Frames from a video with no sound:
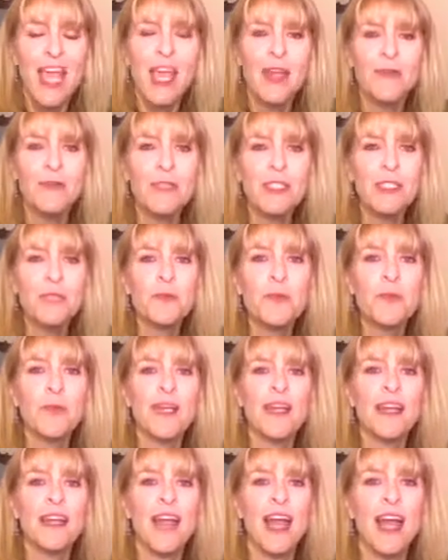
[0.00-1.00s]
At which
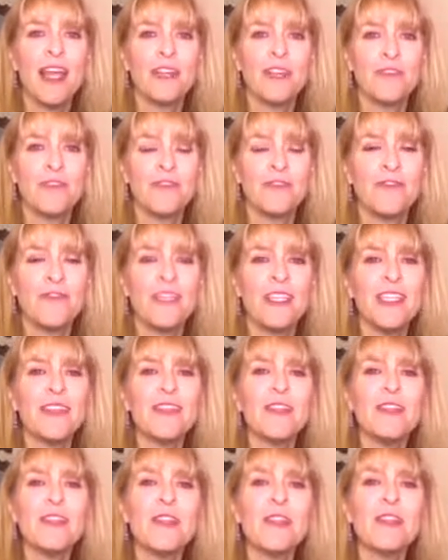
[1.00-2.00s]
point I could
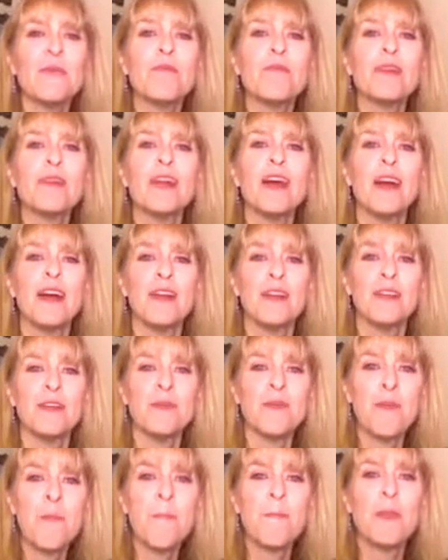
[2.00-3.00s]
feel the blood
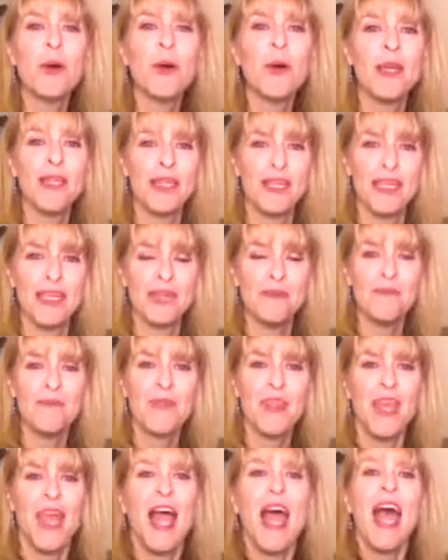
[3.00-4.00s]
boiling
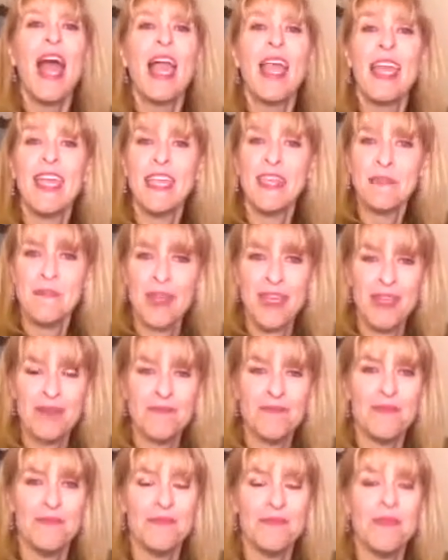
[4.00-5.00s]
in me,
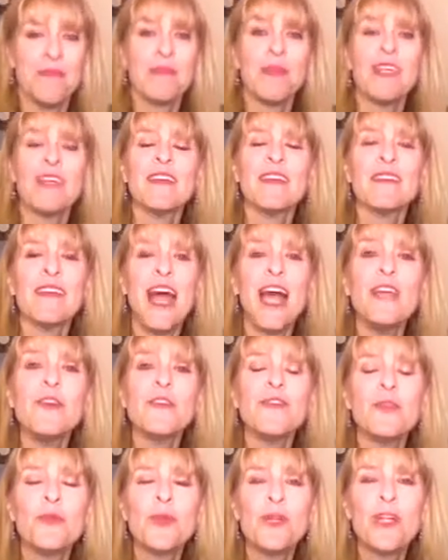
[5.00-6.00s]
because I
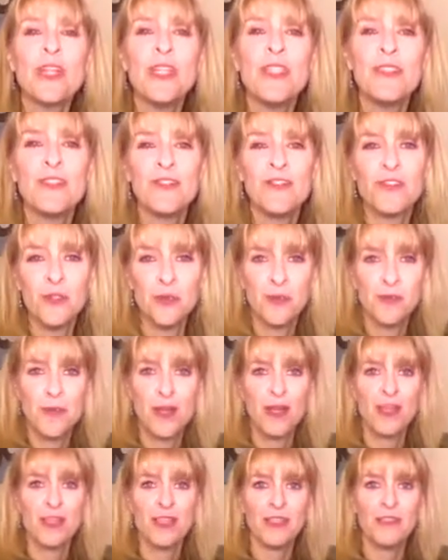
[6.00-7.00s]
used to work in a
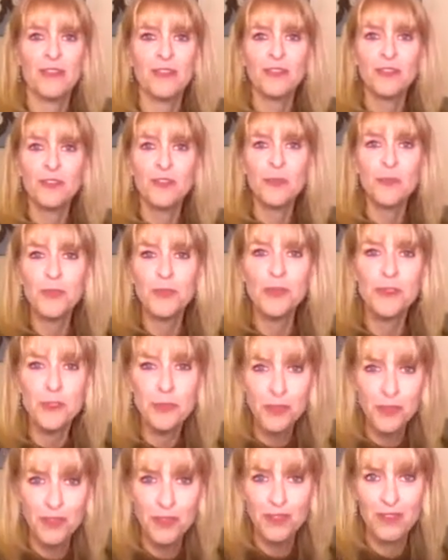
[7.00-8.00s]
supermarket. Super
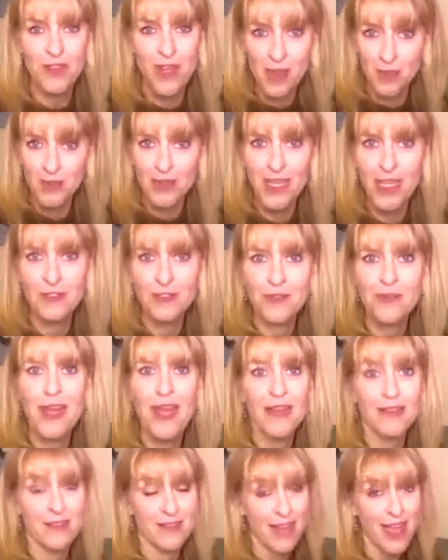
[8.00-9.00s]
Duper, I'm glad you
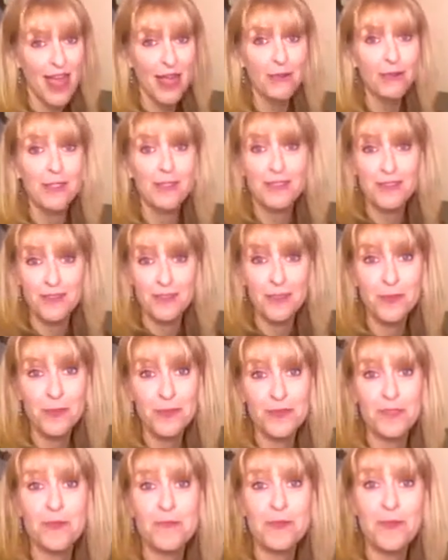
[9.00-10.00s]
asked. I worked at Super
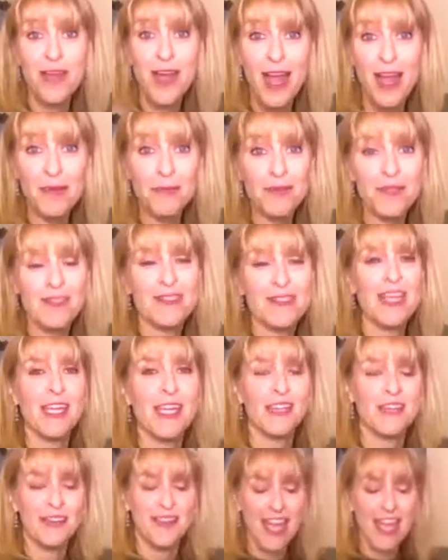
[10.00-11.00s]
Duper. I was
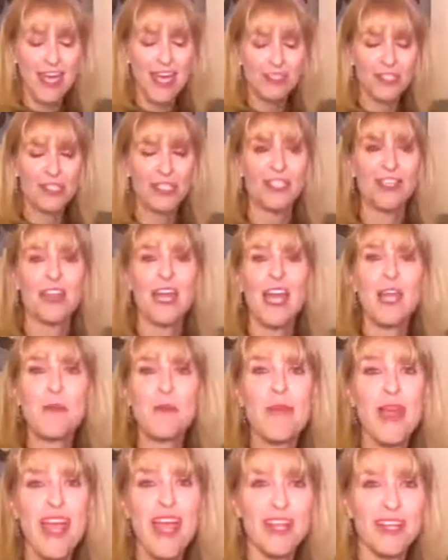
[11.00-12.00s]
a cashier and a
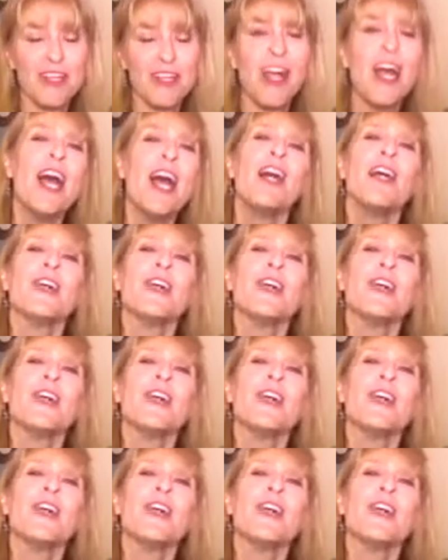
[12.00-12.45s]
bagger.